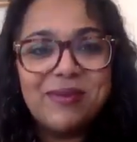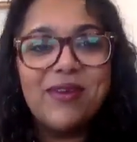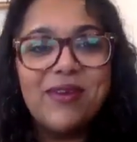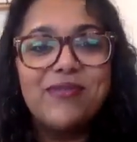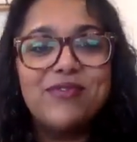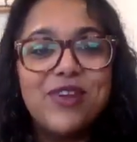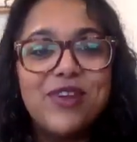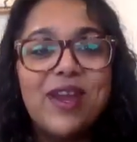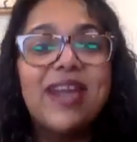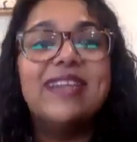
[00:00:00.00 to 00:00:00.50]

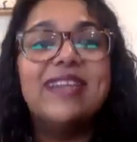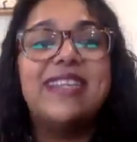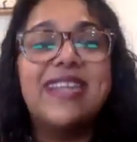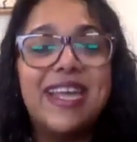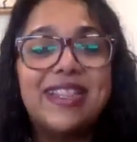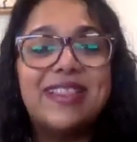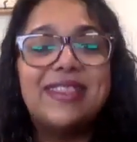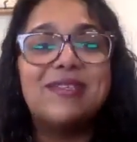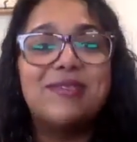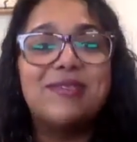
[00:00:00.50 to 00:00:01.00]
of trying to
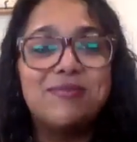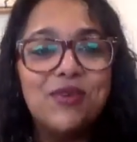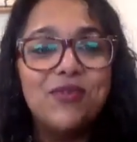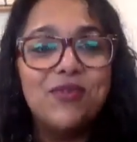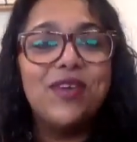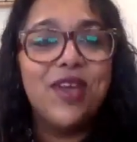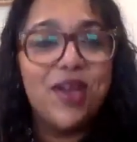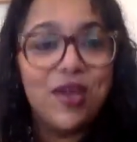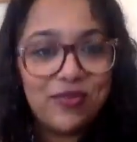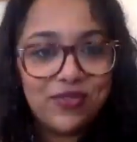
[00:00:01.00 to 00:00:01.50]
get this
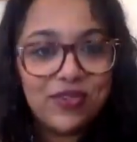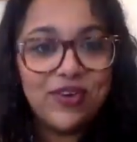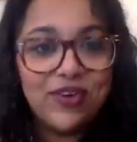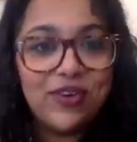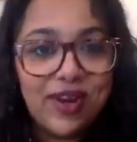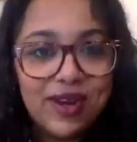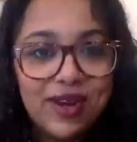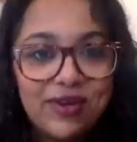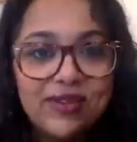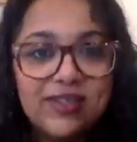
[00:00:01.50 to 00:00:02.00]
movie off the
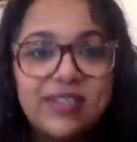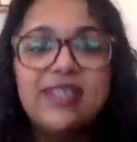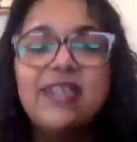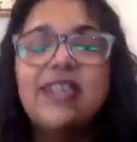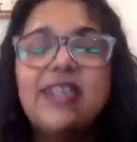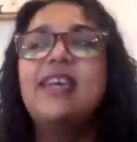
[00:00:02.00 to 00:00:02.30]
ground.